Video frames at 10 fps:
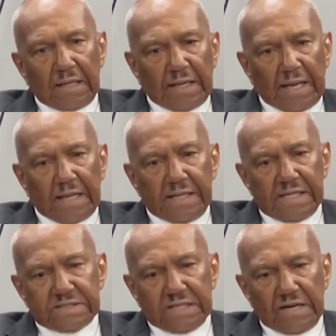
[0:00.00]
And he
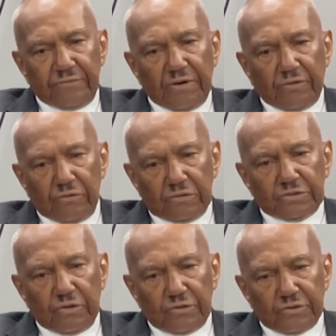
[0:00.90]
said, recruit
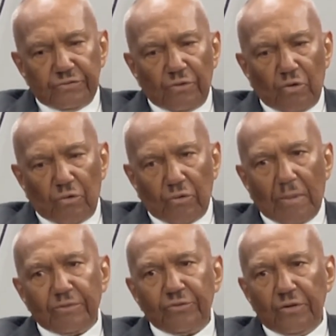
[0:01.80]
students for Oral
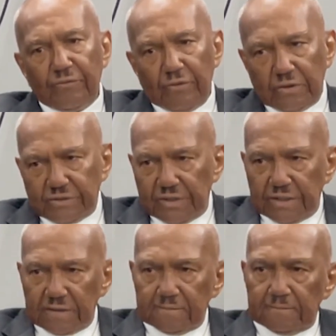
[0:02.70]
Roberts University.
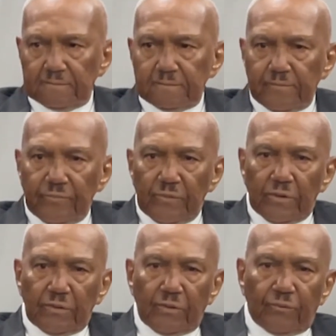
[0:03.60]

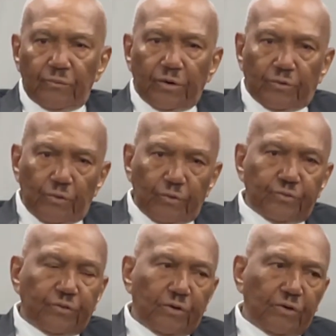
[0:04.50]
Recruit
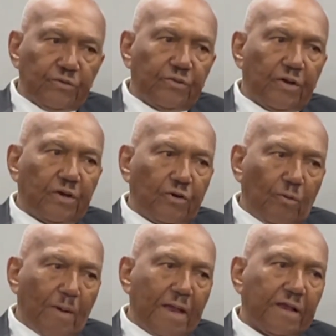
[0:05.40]
students that
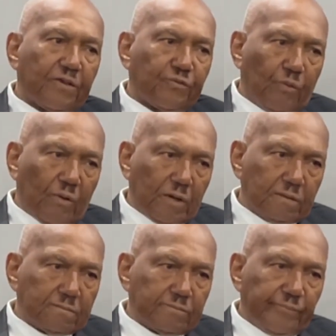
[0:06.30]
nobody else wants.
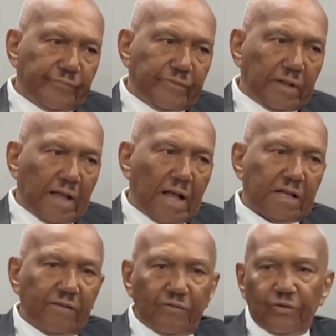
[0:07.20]
I'll
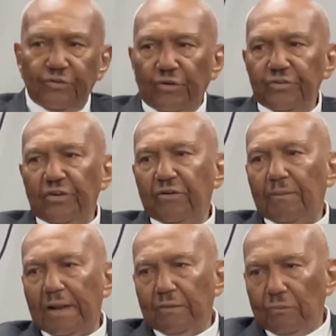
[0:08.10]
give you students
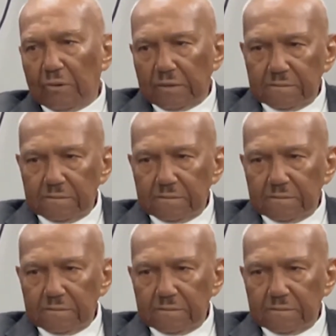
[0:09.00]
everybody wants.